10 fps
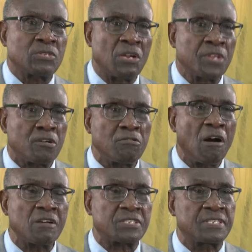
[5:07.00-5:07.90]
on the
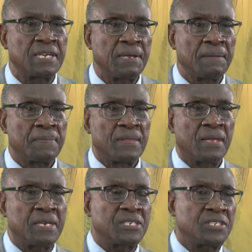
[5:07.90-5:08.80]
cross
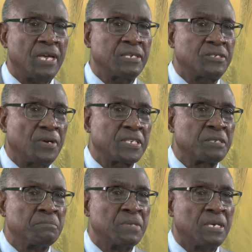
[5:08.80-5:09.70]
that he said to
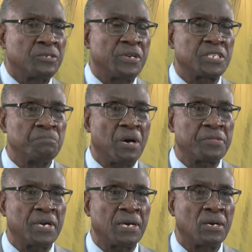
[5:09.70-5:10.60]
his
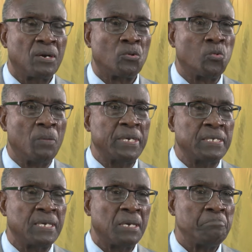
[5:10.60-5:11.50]
mother,
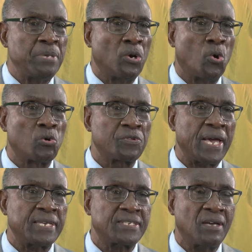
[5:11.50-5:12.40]
woman, behold
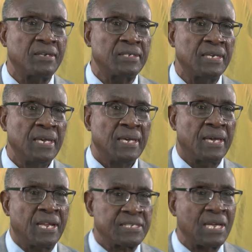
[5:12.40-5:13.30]
thy son.
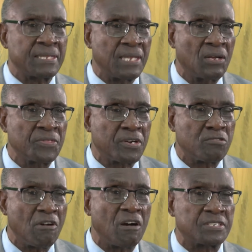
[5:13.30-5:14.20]
It is on the
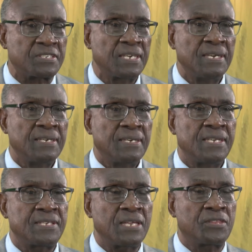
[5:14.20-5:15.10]
cross he
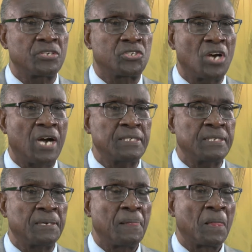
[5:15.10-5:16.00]
said to
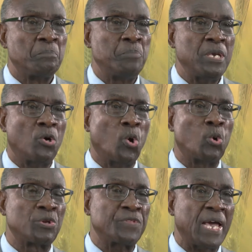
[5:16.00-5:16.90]
John,
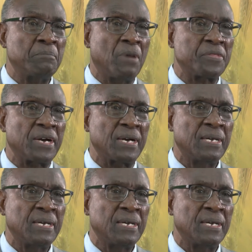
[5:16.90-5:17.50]
behold thy mother.